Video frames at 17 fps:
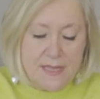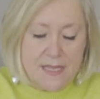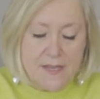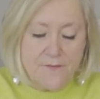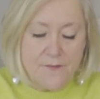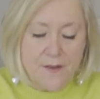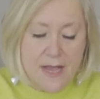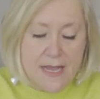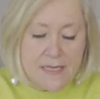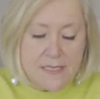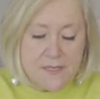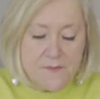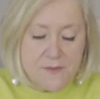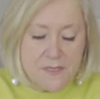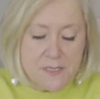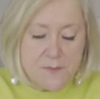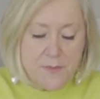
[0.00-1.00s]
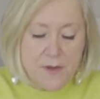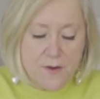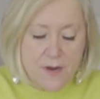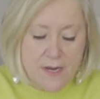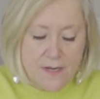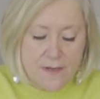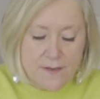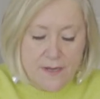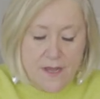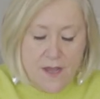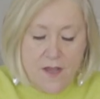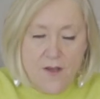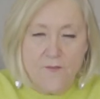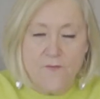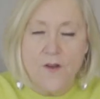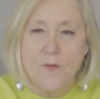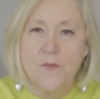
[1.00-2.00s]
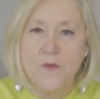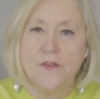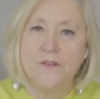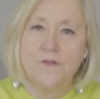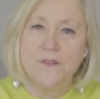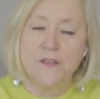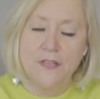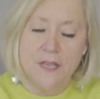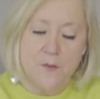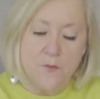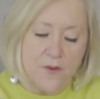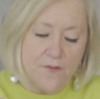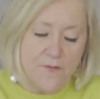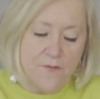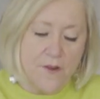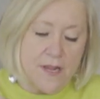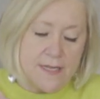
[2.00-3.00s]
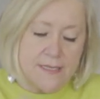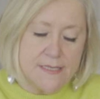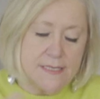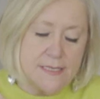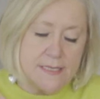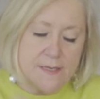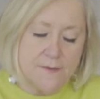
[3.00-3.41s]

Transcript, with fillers: The advice of Spirit for our beautiful Libra friends.